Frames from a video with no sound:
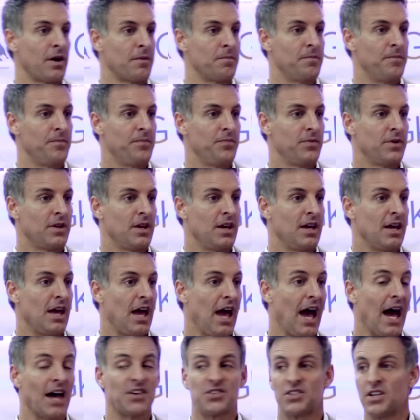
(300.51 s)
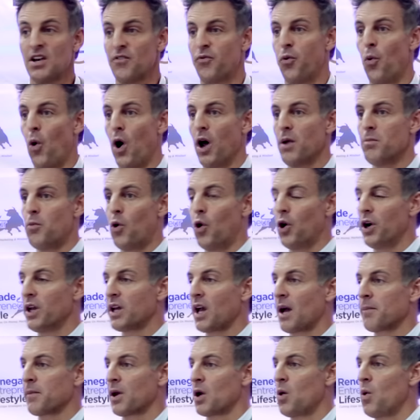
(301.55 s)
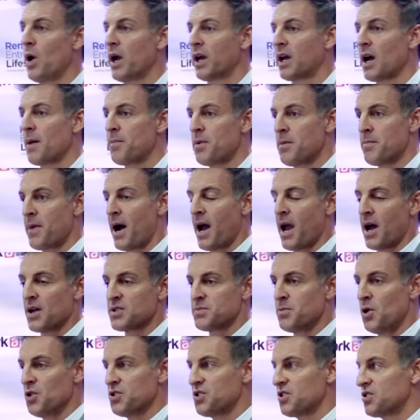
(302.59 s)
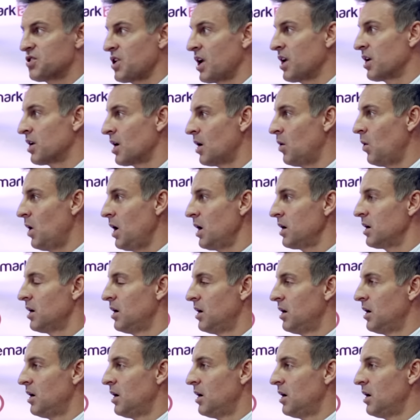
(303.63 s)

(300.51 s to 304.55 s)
them. As if one morning I'm going to wake up and by osmosis say, you know what?